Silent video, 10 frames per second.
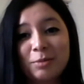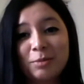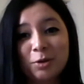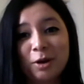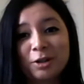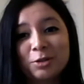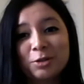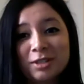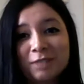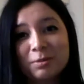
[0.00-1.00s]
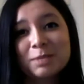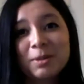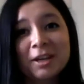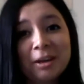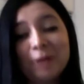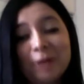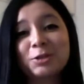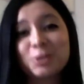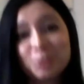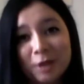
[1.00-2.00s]
You know, our students have been speaking about the
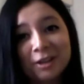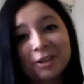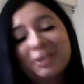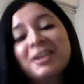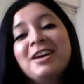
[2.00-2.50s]
strength